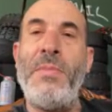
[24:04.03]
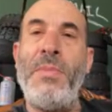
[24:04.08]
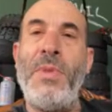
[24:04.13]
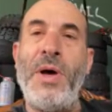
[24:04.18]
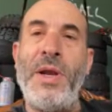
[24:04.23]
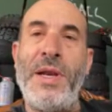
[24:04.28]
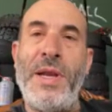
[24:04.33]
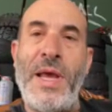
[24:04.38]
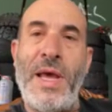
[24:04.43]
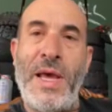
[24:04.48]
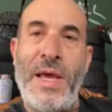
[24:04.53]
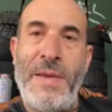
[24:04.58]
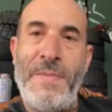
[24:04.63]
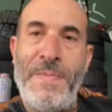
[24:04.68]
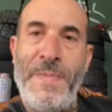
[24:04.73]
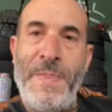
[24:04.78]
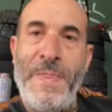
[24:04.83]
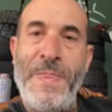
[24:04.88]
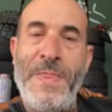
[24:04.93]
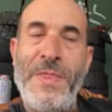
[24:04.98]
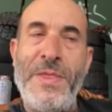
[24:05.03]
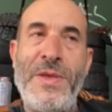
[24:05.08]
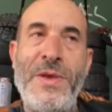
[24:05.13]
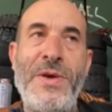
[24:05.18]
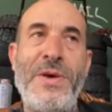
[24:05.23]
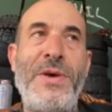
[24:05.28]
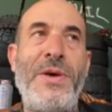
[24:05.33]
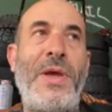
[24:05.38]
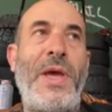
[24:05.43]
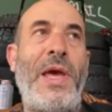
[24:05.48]
Monday,
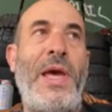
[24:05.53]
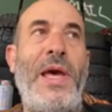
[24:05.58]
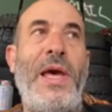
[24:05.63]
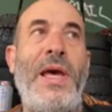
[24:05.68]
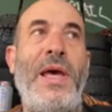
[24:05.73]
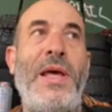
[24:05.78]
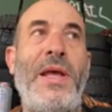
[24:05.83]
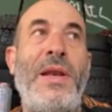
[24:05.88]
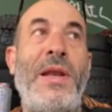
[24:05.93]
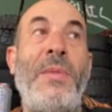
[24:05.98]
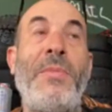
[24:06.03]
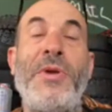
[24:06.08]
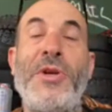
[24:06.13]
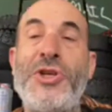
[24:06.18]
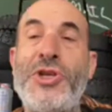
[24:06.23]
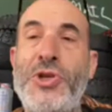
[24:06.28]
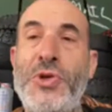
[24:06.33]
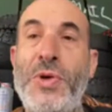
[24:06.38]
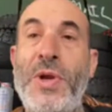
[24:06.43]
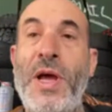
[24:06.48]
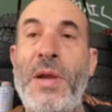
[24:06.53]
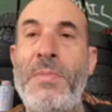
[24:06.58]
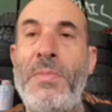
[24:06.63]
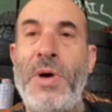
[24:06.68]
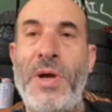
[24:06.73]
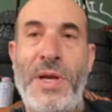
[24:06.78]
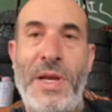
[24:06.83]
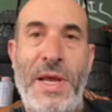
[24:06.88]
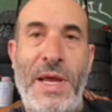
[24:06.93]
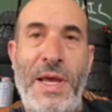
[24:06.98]
and I'm going to shoot on
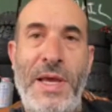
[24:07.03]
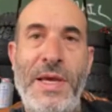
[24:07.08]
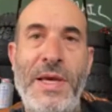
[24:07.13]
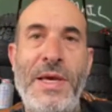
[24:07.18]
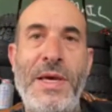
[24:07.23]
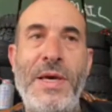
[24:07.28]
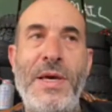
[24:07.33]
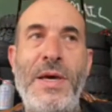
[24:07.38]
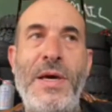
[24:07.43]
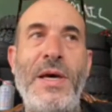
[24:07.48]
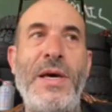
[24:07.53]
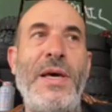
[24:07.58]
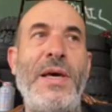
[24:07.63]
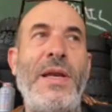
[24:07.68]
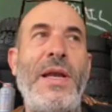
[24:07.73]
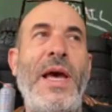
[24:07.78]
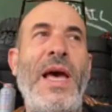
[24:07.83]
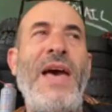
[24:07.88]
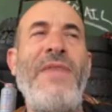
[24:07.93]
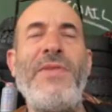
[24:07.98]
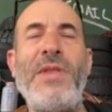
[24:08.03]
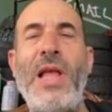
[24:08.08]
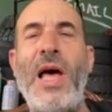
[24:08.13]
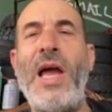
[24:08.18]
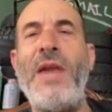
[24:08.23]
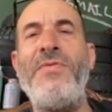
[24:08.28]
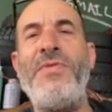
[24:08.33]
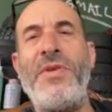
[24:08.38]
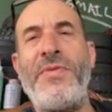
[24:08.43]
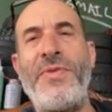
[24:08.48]
Monday. And I have a lot
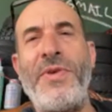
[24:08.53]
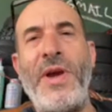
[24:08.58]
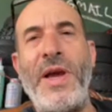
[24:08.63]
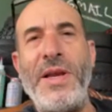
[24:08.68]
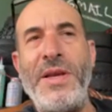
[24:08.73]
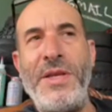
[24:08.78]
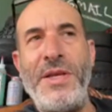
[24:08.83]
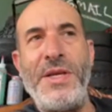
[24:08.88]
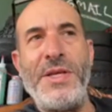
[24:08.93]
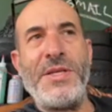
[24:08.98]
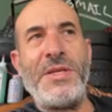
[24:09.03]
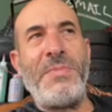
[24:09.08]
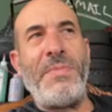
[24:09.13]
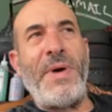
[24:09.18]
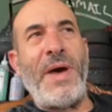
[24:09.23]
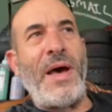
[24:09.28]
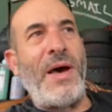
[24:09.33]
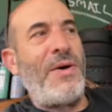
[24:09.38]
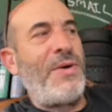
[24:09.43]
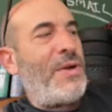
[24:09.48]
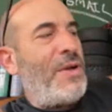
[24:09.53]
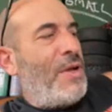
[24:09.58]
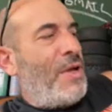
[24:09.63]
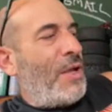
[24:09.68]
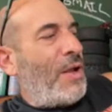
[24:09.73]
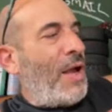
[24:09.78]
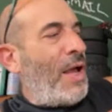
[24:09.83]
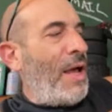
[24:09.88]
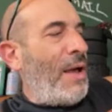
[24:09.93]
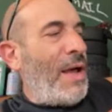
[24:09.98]
of different ideas about,
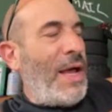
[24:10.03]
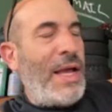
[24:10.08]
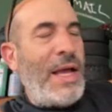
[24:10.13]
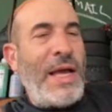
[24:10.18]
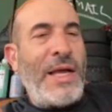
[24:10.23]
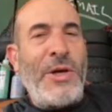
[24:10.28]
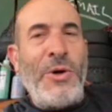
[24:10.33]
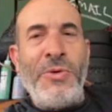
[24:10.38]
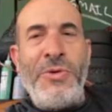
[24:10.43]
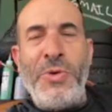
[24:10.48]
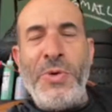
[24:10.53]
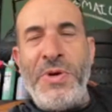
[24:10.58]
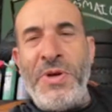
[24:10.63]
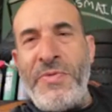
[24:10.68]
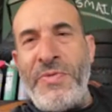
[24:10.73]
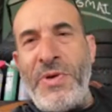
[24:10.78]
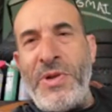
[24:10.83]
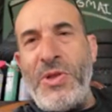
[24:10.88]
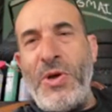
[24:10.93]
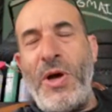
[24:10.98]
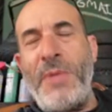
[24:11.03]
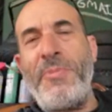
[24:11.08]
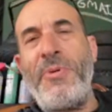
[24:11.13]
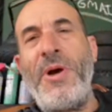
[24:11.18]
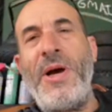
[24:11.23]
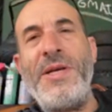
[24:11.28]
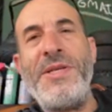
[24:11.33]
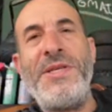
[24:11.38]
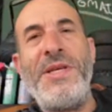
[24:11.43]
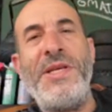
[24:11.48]
I go through a different thought
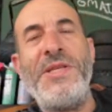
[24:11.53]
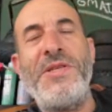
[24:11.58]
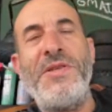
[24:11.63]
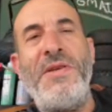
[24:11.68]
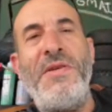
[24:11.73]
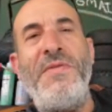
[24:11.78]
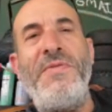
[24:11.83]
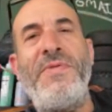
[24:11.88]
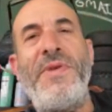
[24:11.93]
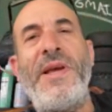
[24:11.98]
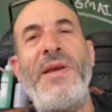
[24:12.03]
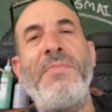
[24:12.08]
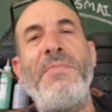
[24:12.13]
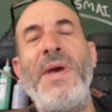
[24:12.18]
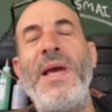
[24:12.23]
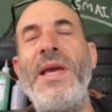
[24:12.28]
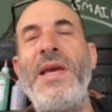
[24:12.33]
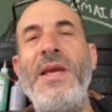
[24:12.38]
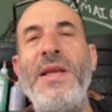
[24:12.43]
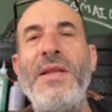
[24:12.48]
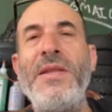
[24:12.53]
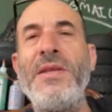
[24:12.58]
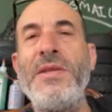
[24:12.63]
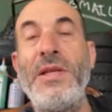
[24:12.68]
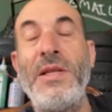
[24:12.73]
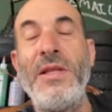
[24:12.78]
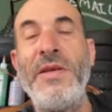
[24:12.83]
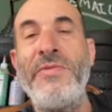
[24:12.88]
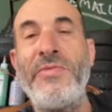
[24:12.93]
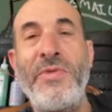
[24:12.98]
process of like making the
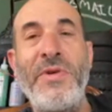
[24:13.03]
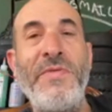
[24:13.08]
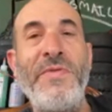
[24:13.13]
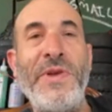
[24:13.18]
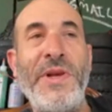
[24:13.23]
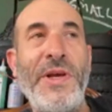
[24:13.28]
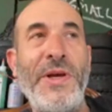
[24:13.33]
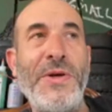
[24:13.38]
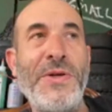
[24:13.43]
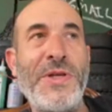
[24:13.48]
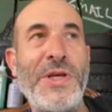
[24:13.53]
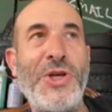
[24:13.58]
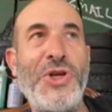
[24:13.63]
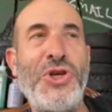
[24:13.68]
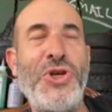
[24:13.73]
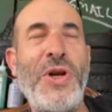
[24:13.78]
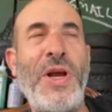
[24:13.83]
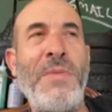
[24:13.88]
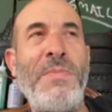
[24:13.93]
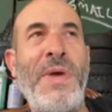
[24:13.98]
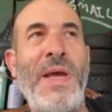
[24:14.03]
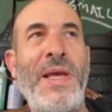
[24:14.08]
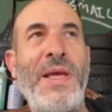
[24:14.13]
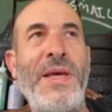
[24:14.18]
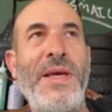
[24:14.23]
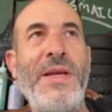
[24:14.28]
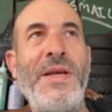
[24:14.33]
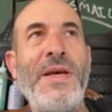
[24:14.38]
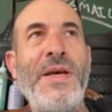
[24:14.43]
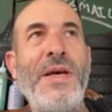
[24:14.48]
delivery videos. Like, should I
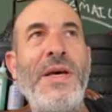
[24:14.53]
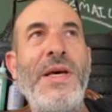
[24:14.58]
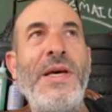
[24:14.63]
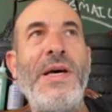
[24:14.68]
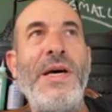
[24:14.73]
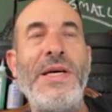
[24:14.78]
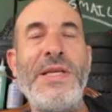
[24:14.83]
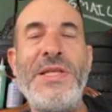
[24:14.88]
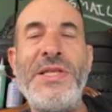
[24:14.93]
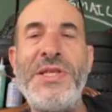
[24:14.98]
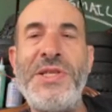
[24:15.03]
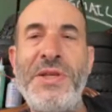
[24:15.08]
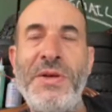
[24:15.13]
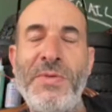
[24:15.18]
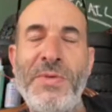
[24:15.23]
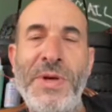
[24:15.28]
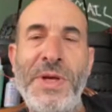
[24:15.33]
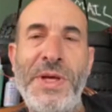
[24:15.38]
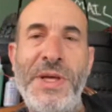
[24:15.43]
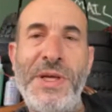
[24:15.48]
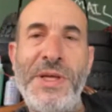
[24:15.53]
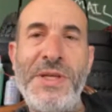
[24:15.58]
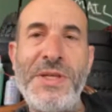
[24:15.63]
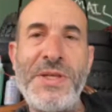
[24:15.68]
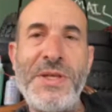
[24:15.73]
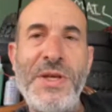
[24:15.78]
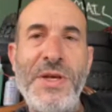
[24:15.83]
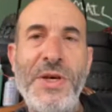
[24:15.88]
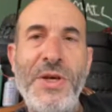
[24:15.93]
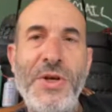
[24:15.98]
make it a
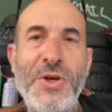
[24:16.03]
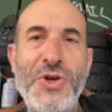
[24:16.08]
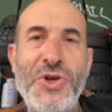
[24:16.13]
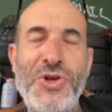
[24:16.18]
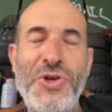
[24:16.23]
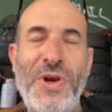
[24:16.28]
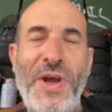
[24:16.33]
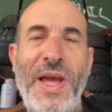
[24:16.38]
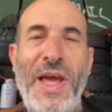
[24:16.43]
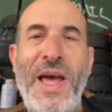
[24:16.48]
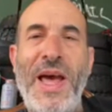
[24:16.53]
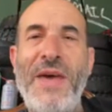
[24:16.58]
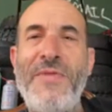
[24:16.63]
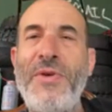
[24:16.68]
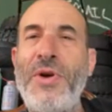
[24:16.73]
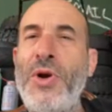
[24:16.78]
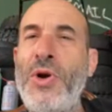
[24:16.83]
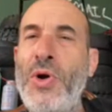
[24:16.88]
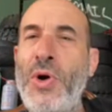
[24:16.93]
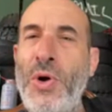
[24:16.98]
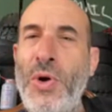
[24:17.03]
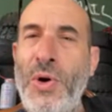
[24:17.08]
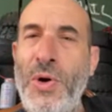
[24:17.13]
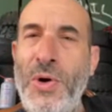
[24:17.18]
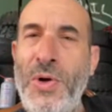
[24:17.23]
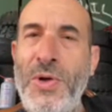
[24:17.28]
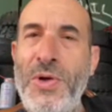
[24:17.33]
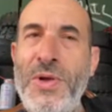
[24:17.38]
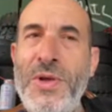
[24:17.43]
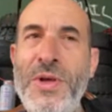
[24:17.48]
series? Should I have a
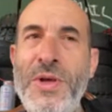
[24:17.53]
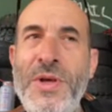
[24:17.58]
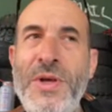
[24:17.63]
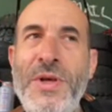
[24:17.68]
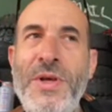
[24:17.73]
goal?